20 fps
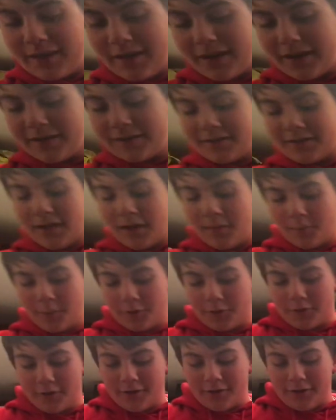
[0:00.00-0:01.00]
It is
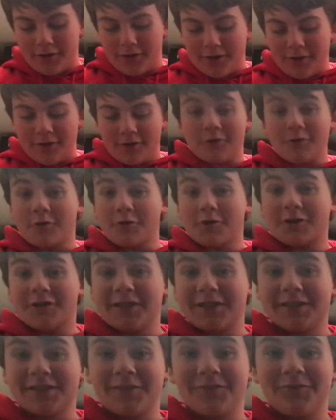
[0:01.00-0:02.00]
numbered
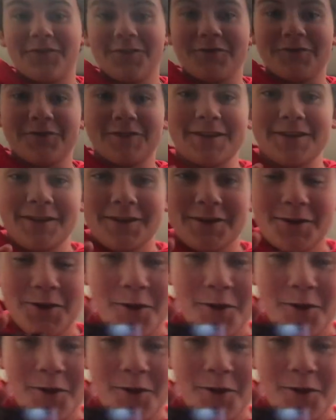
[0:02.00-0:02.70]
36 of 50.